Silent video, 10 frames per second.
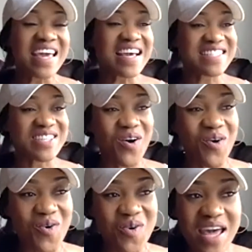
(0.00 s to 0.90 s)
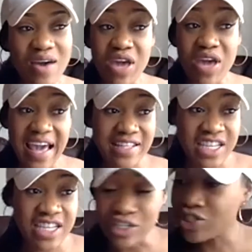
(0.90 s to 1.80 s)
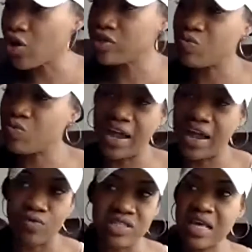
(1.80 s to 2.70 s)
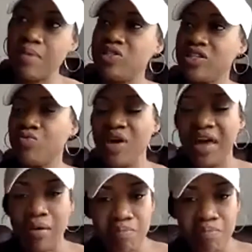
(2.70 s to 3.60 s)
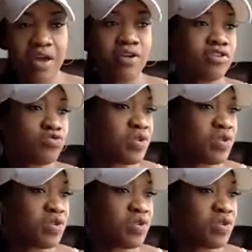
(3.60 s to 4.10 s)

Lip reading: So we had T-shirts, we had a reception, we had banners,